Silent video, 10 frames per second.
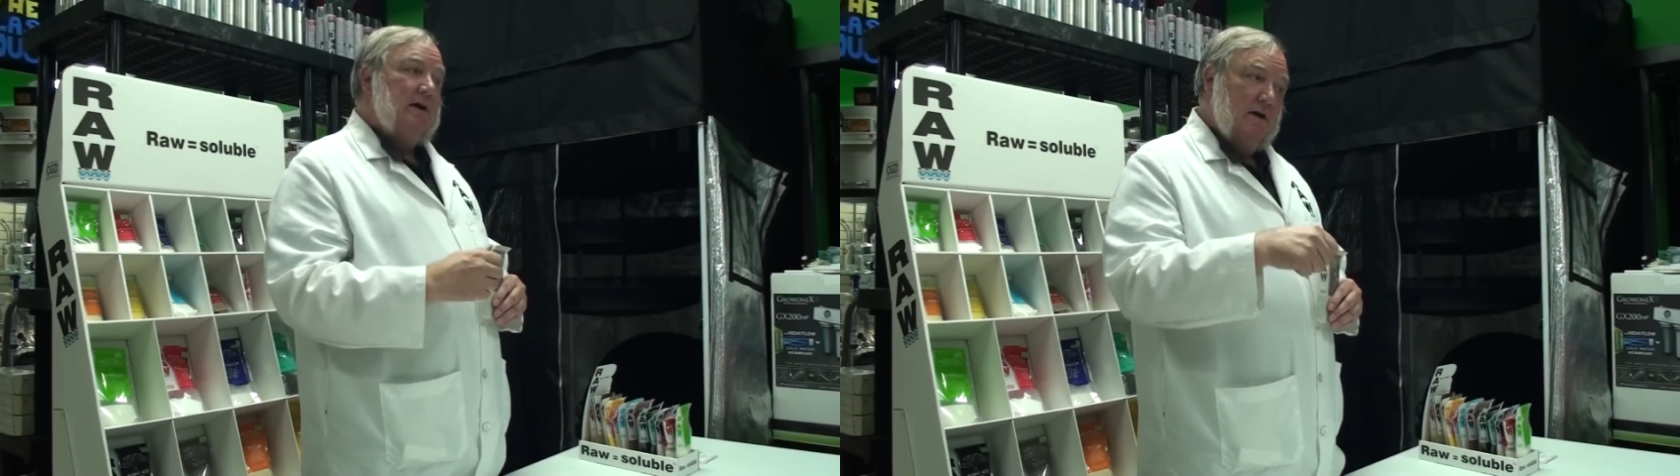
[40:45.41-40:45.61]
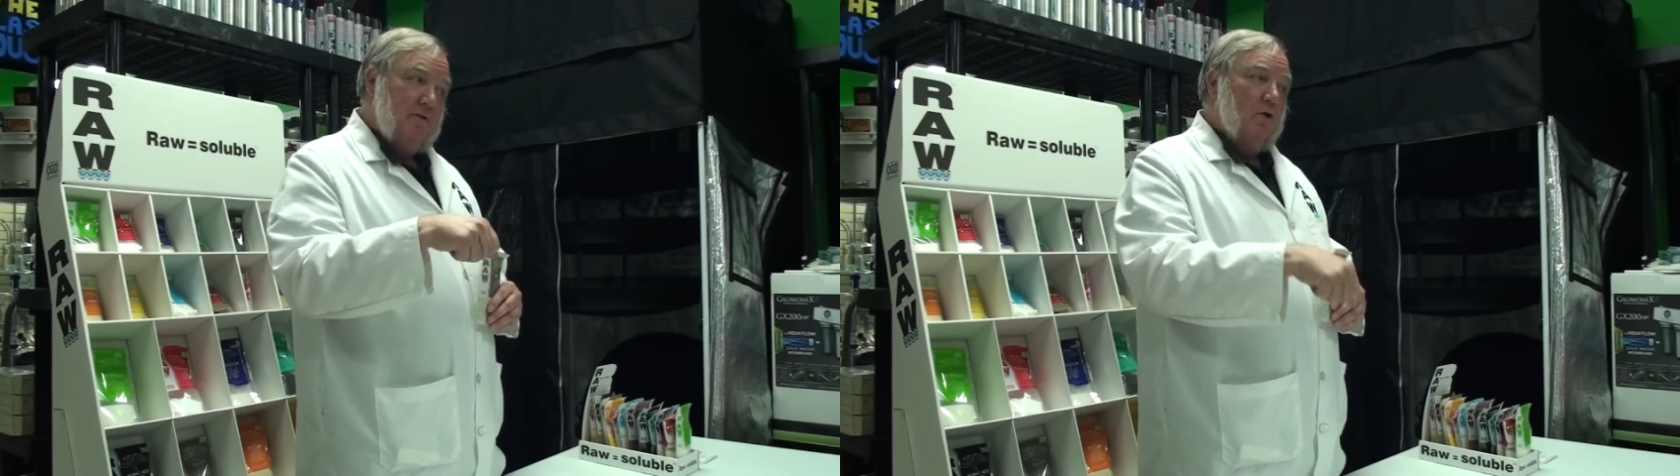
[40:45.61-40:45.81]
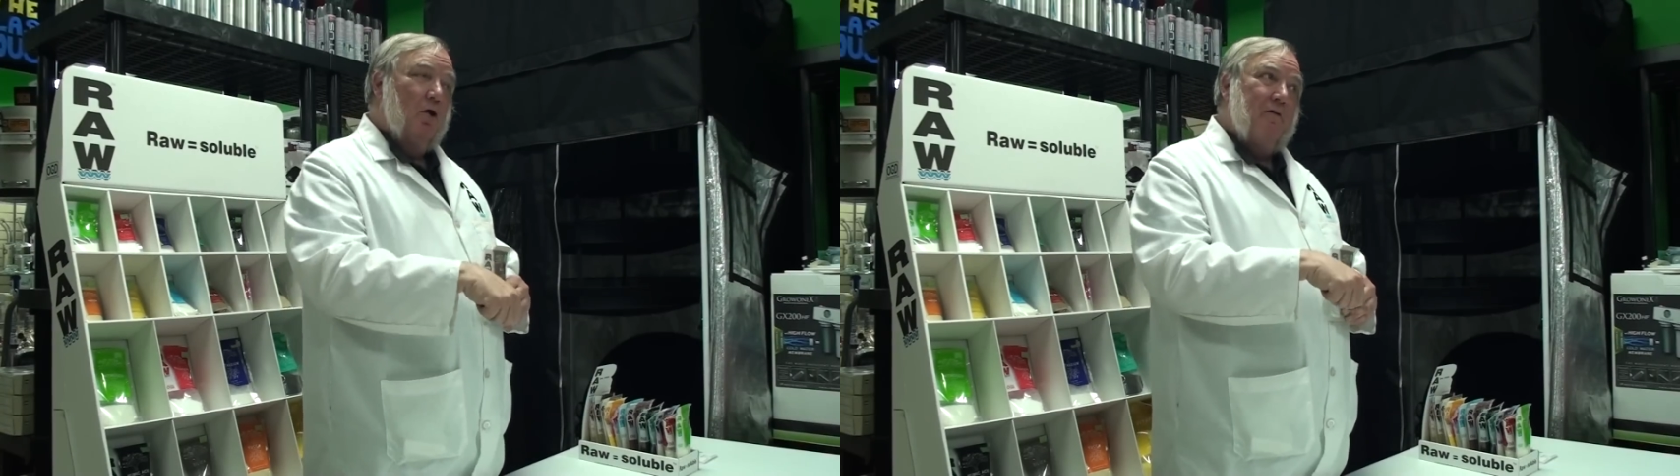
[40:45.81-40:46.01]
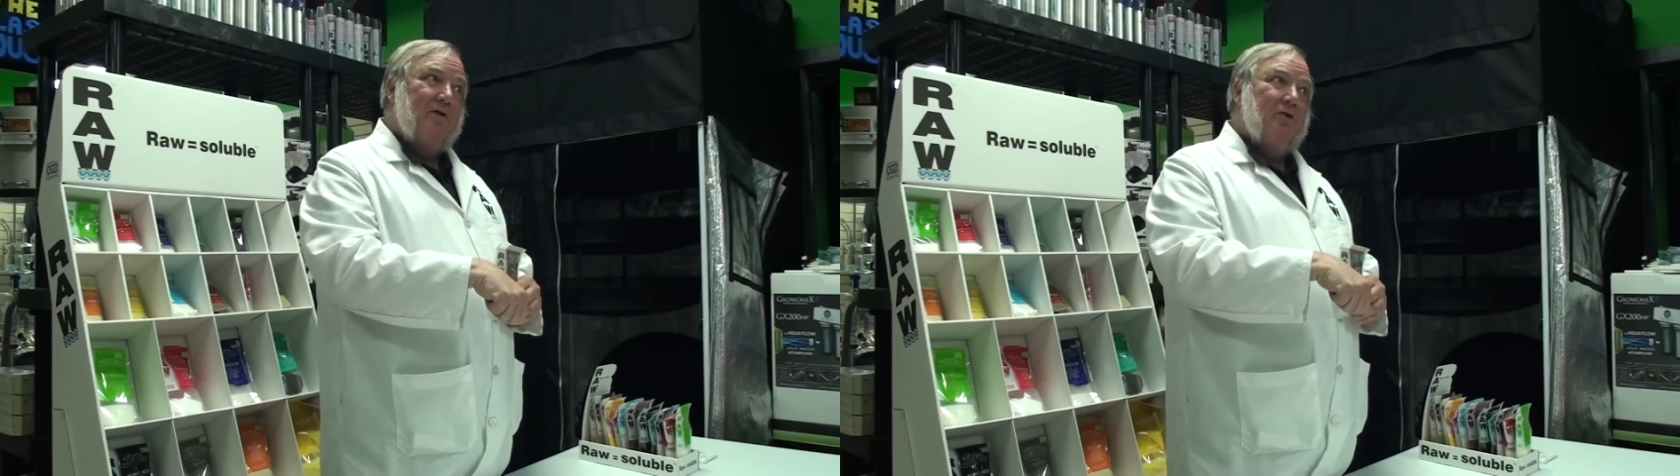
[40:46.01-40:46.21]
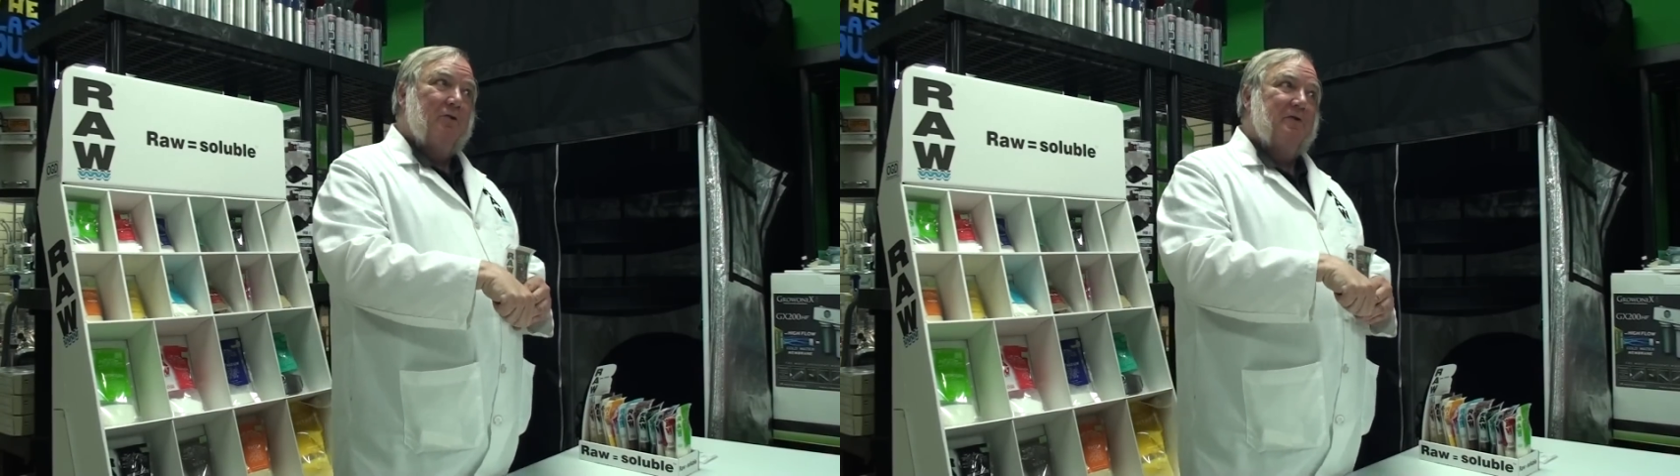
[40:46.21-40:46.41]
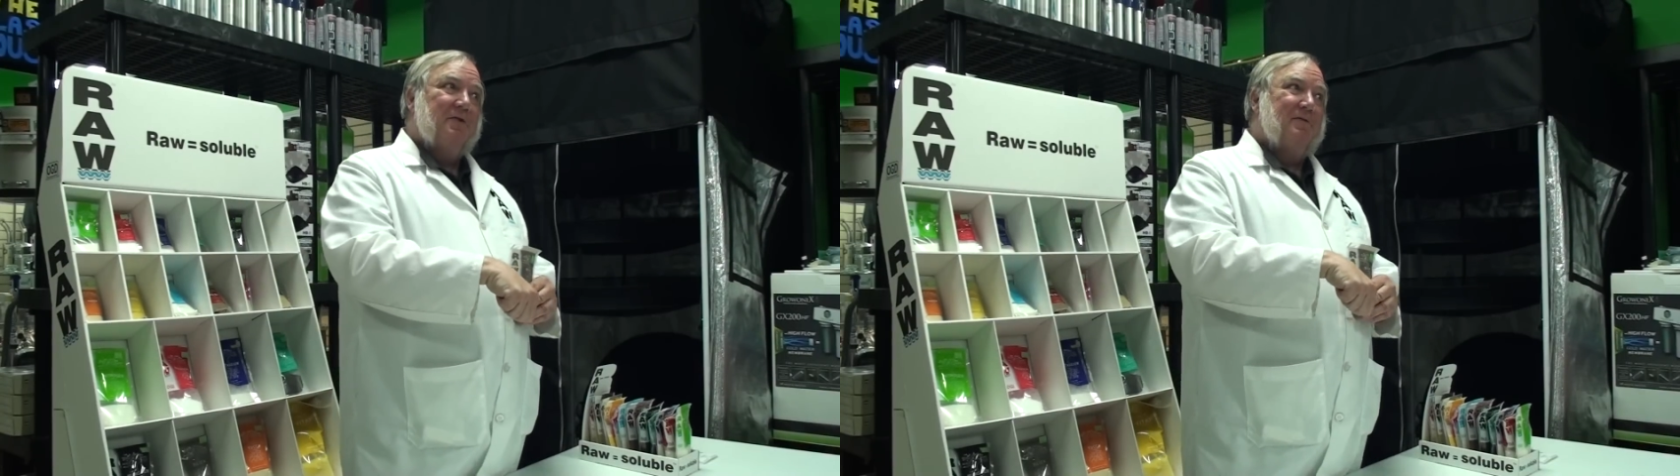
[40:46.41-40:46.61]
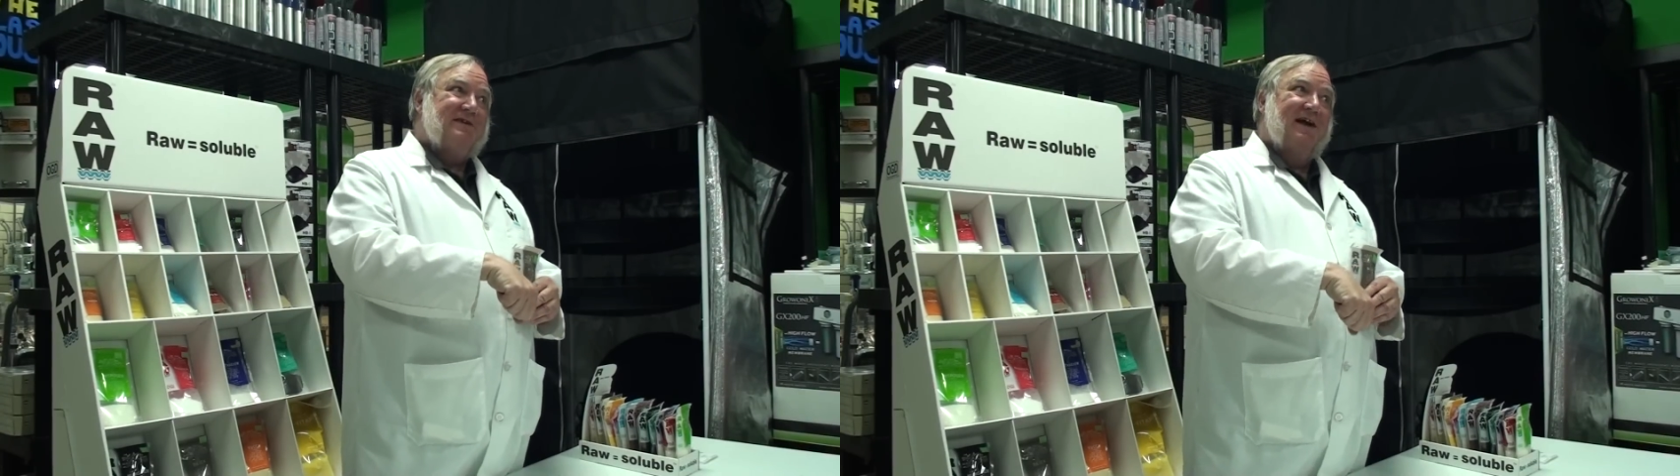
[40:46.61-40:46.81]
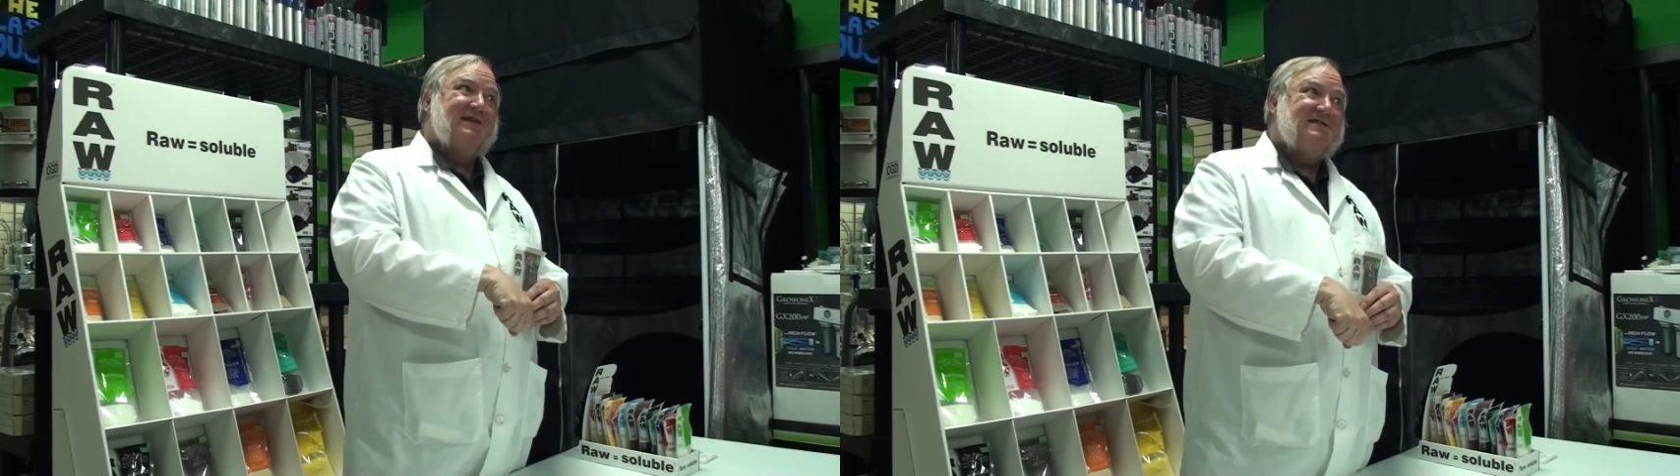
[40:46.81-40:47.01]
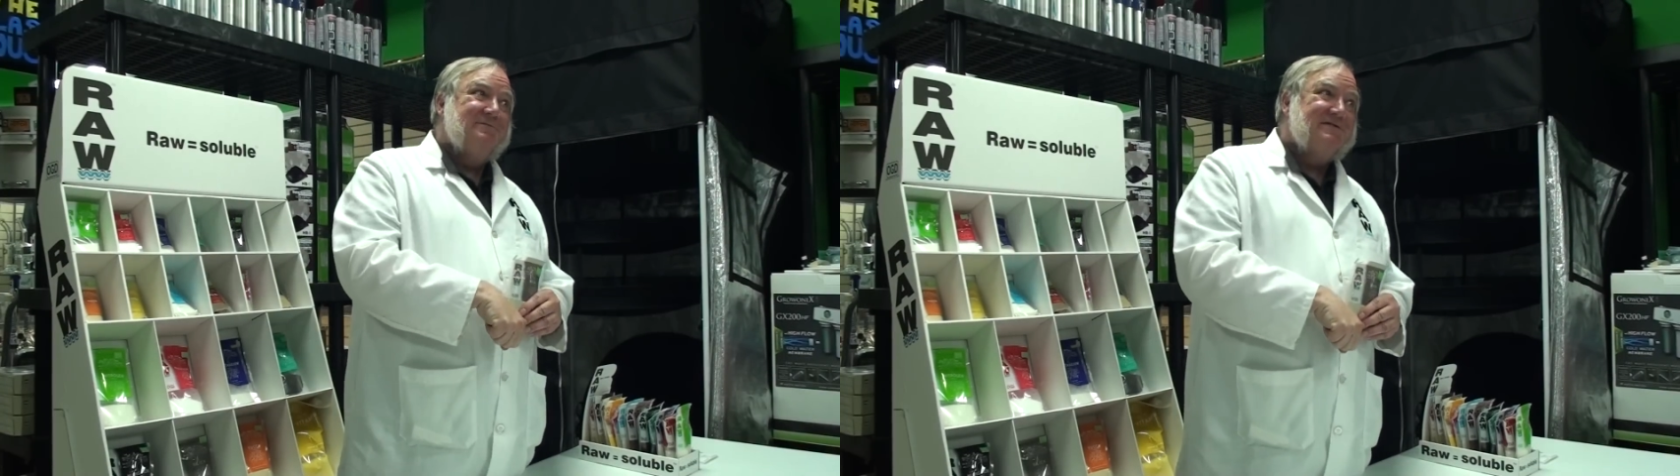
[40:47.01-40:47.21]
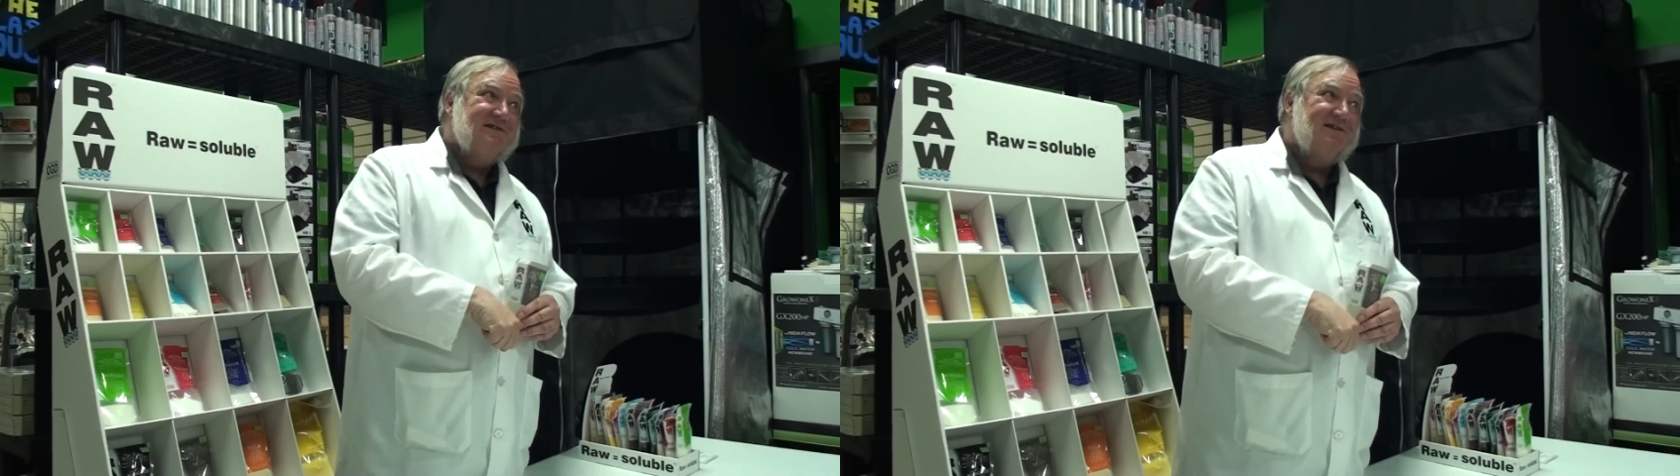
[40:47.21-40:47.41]
If you overdo it with the potassium
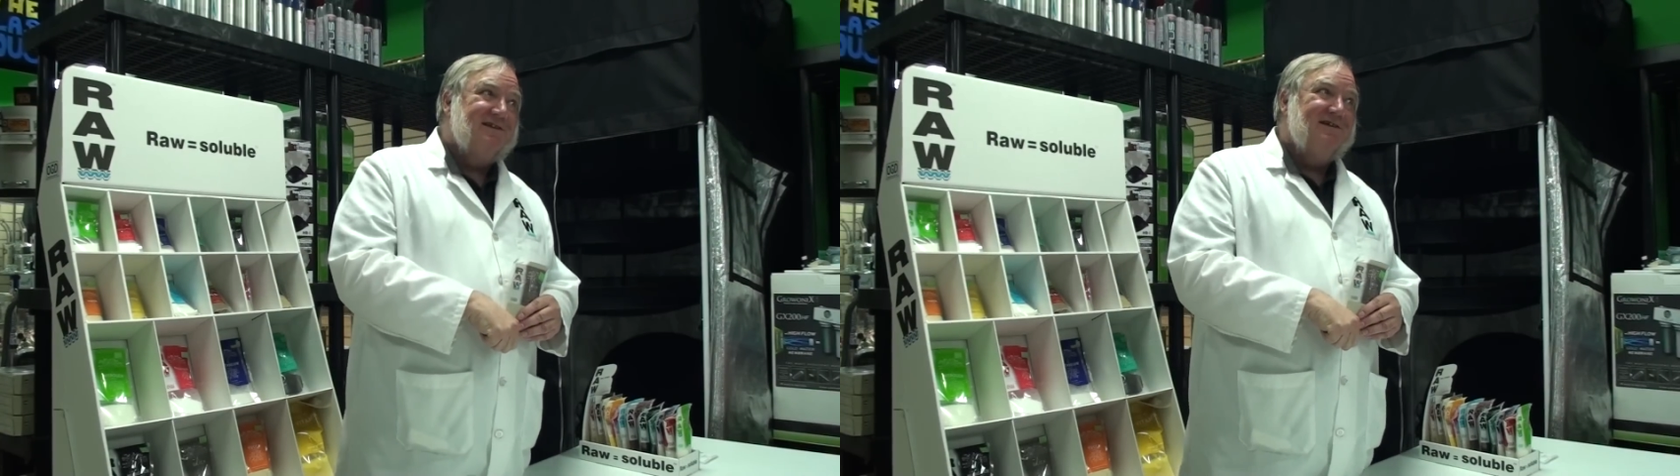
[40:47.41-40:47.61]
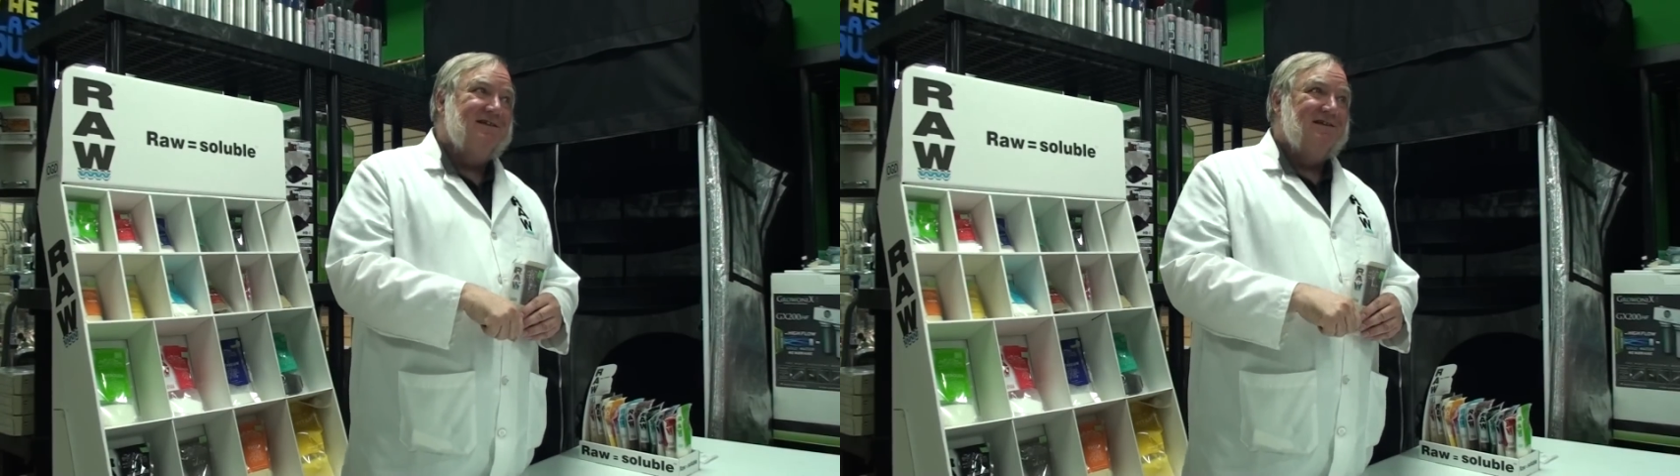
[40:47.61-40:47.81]
silicate,